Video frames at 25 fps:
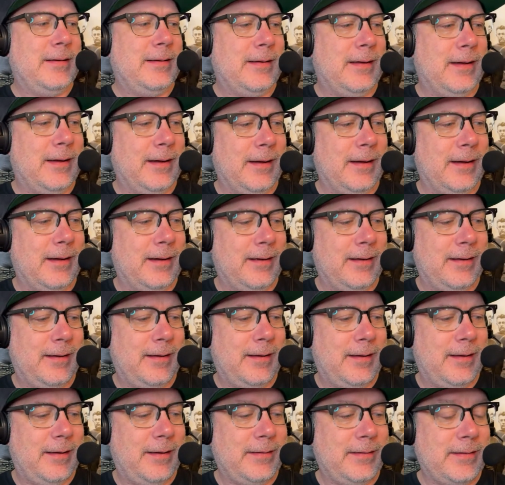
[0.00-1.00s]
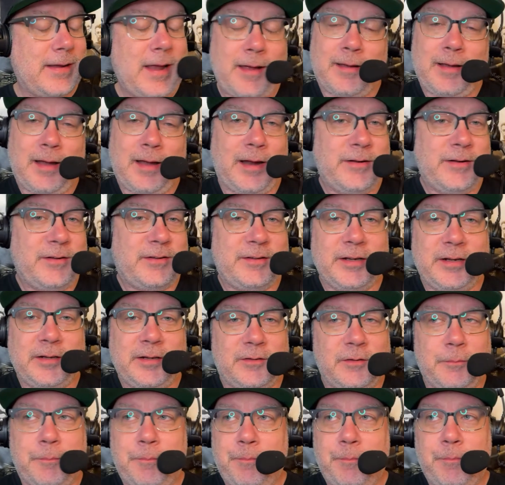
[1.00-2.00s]
Yeah, I just think
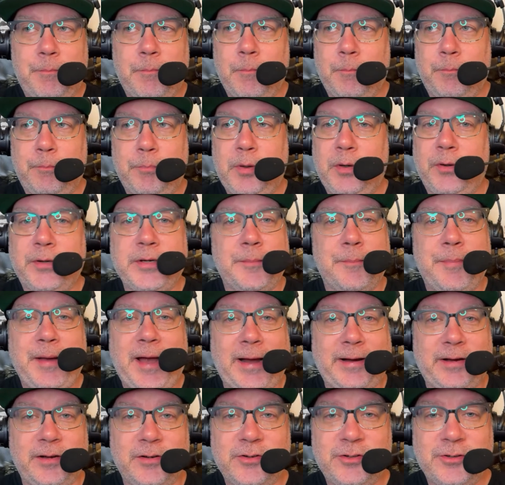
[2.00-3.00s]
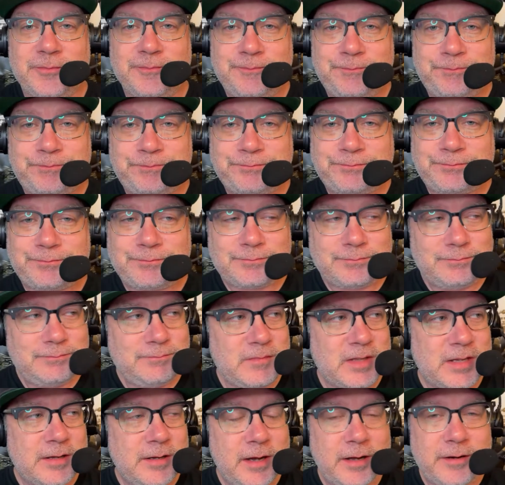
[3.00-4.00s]
it's a brilliant package.
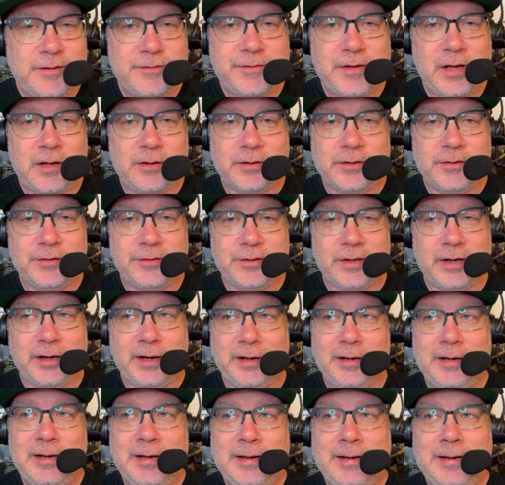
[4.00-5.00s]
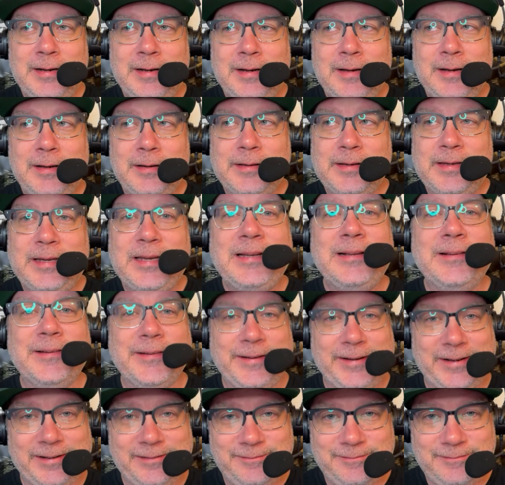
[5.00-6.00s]
The NFL is
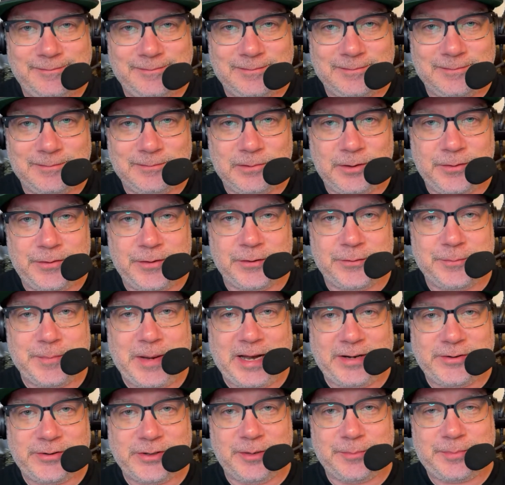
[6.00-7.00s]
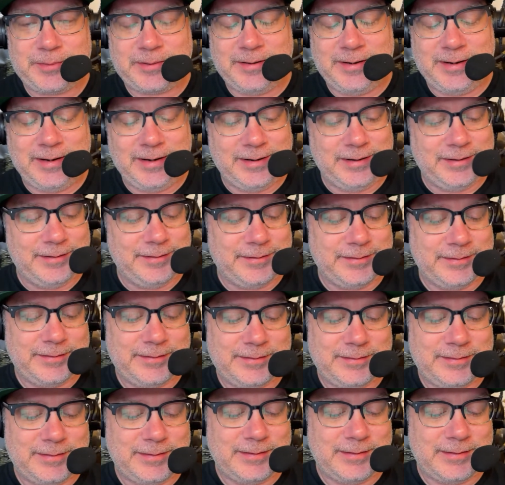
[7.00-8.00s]
killing it with this matchup, and
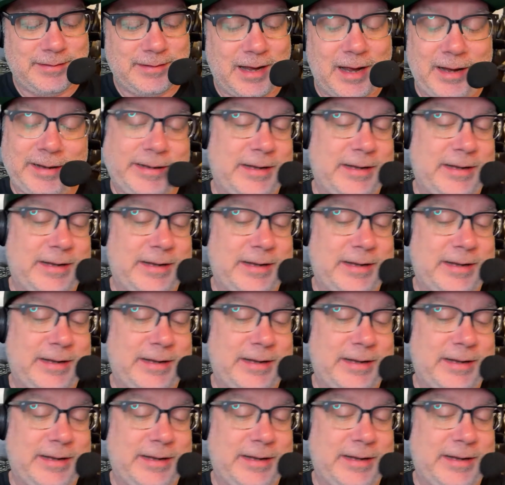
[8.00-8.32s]
I